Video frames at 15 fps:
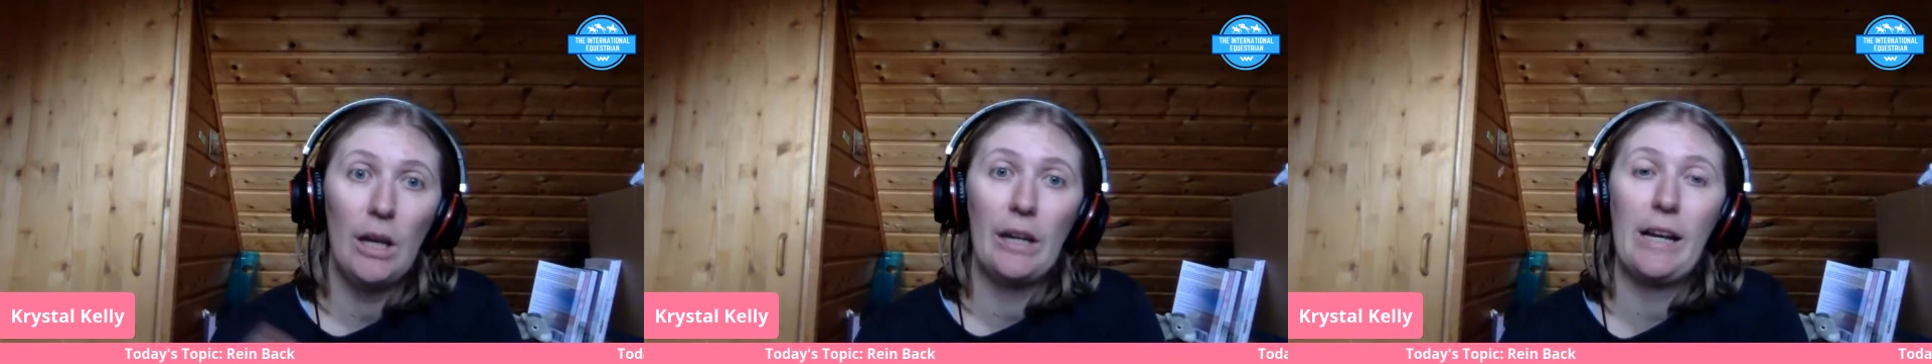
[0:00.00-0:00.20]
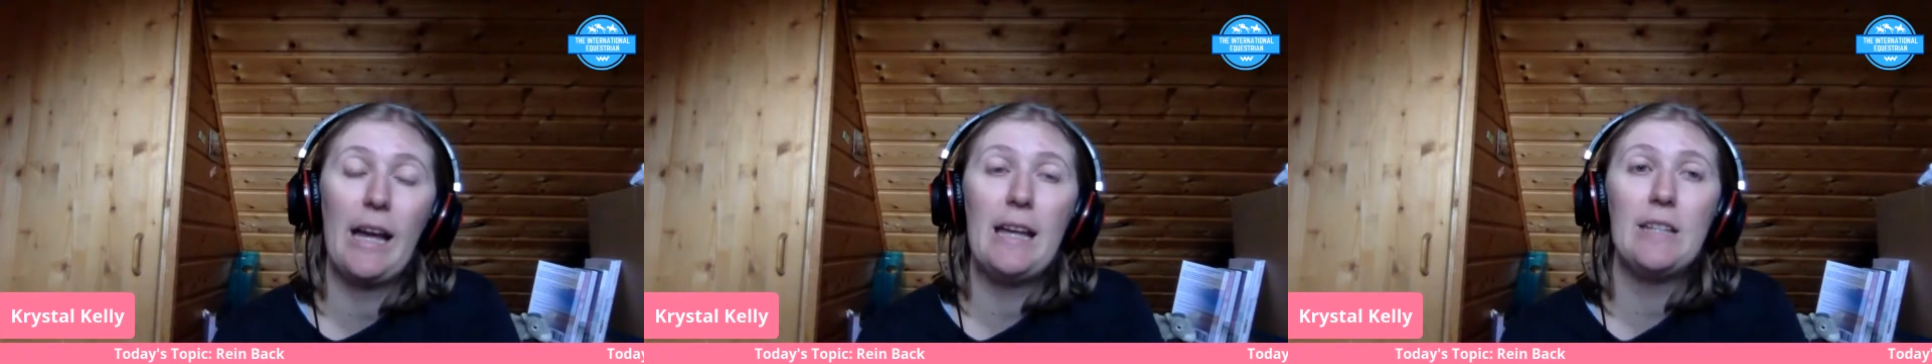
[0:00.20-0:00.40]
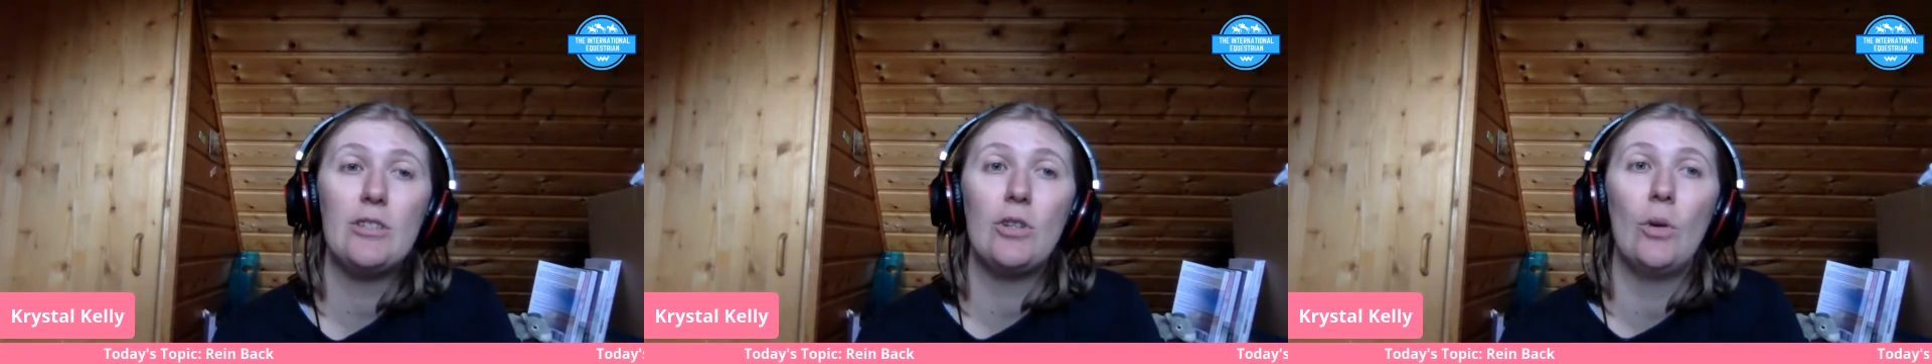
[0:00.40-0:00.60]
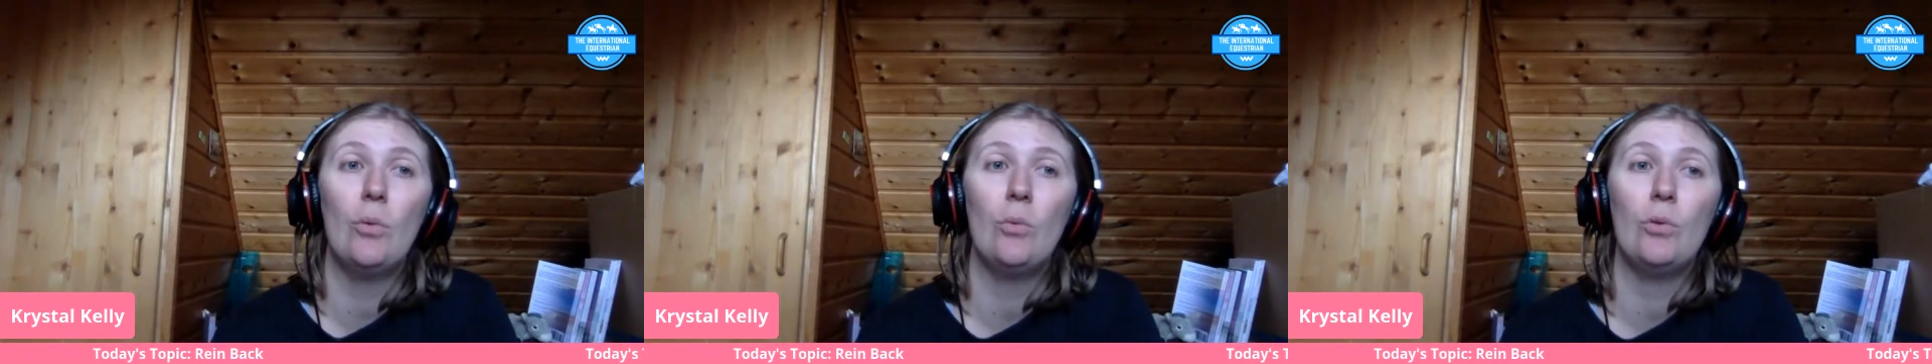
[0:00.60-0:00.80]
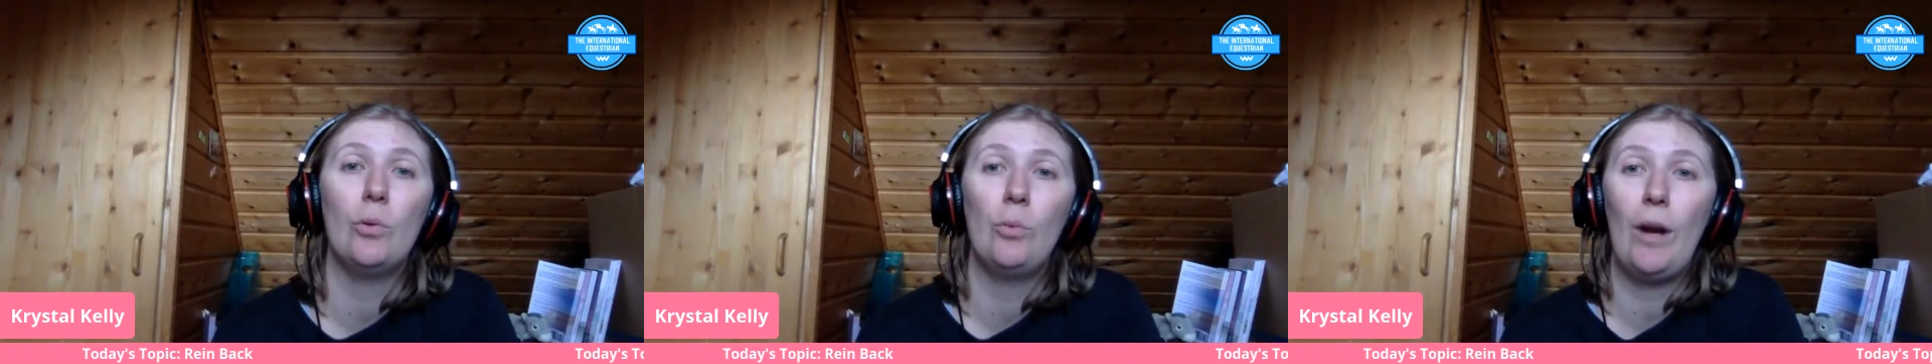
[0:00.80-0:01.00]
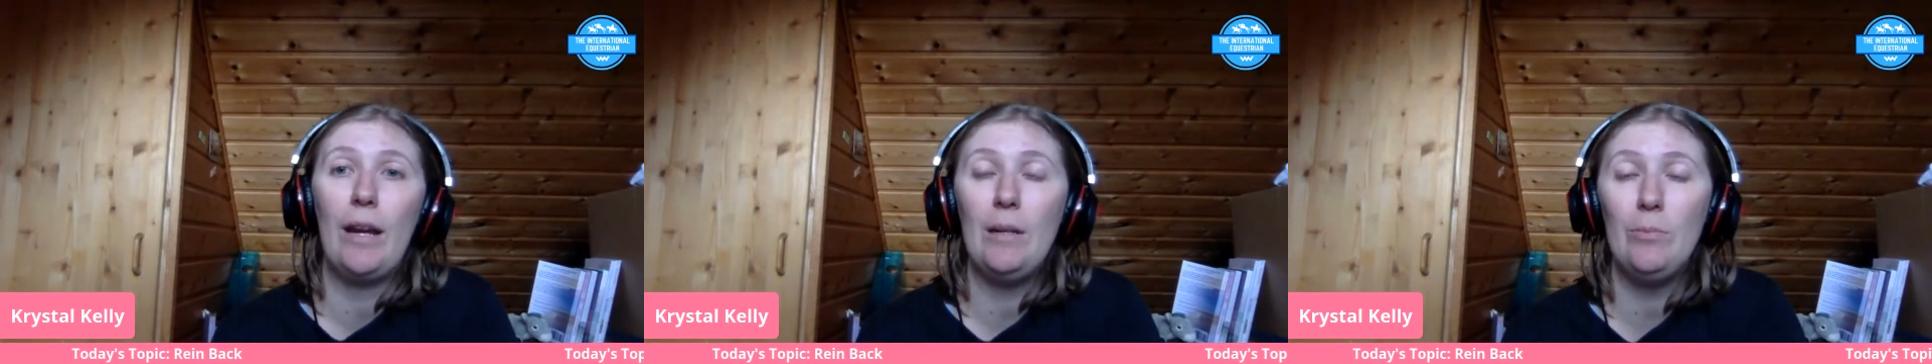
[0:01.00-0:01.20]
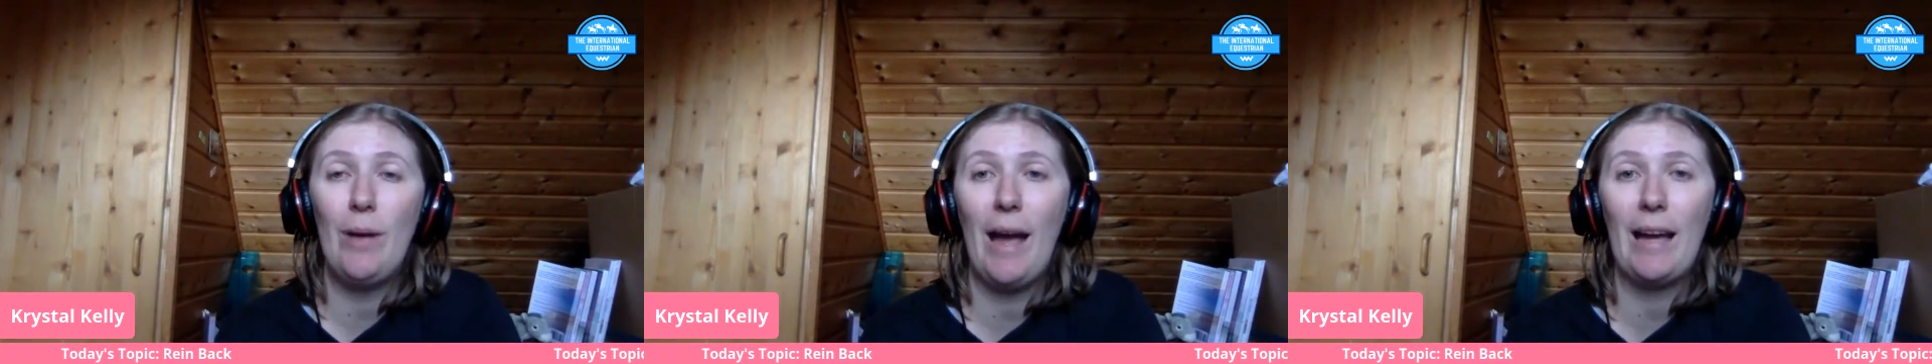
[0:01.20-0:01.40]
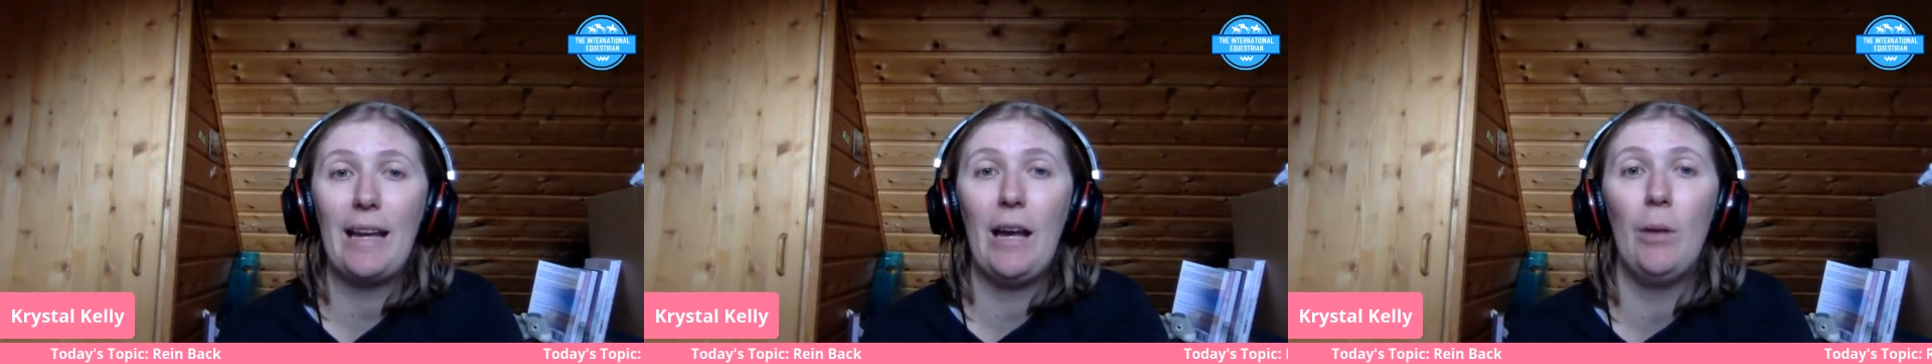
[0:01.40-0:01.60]
Okay, so the rein
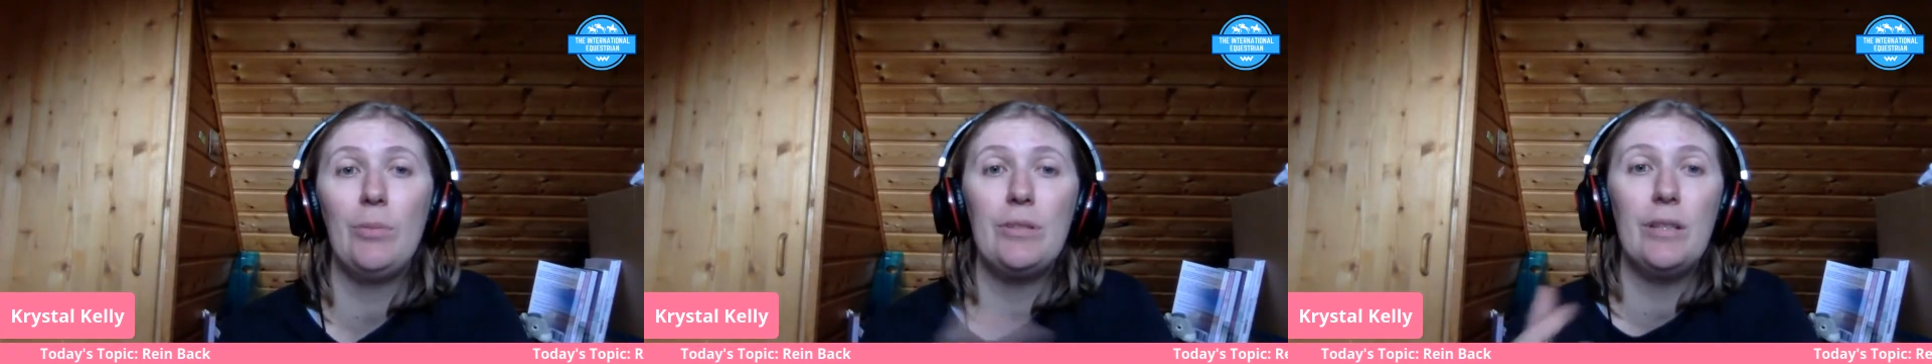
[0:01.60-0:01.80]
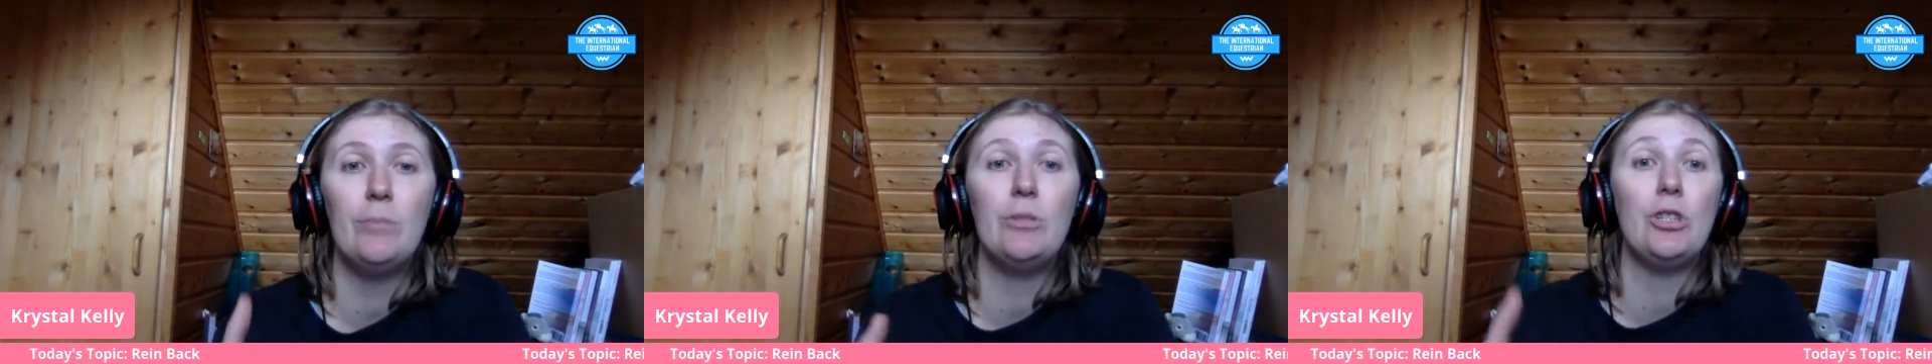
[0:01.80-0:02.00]
back helps them